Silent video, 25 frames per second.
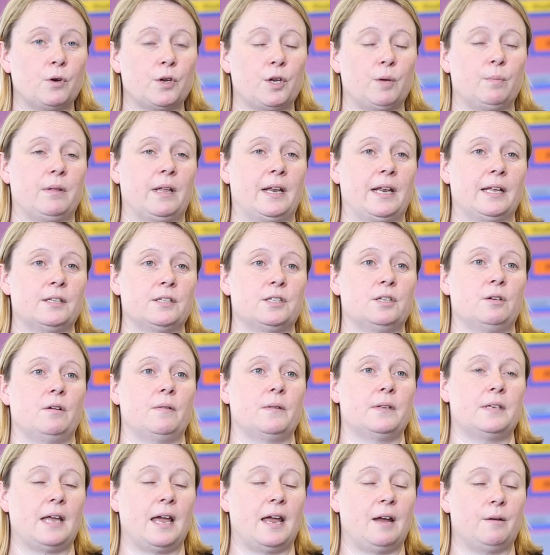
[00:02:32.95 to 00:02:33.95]
what you're planning to do
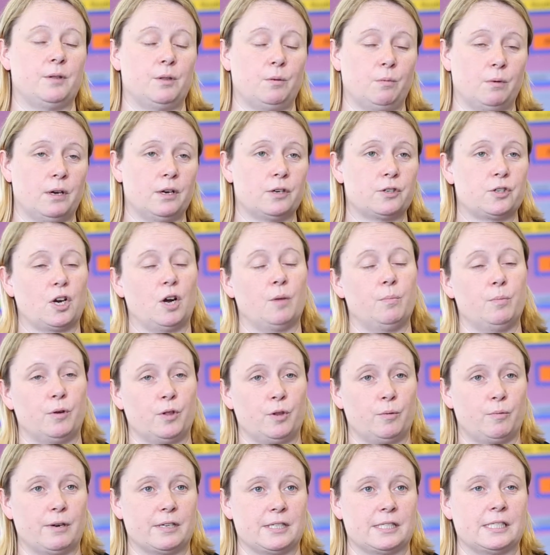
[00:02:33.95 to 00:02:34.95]
on the day with the workshop
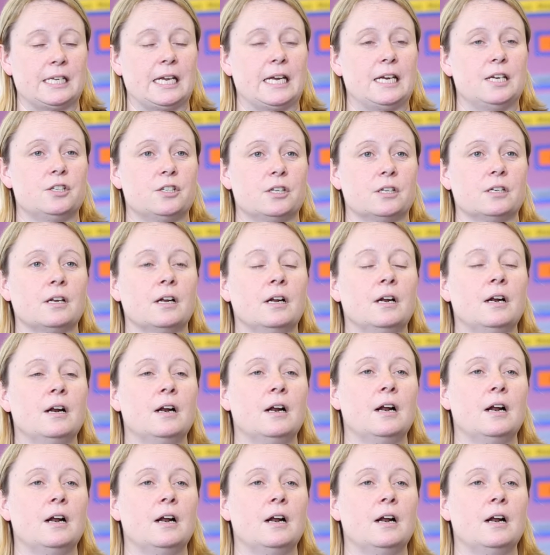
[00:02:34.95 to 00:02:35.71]
or the presentation.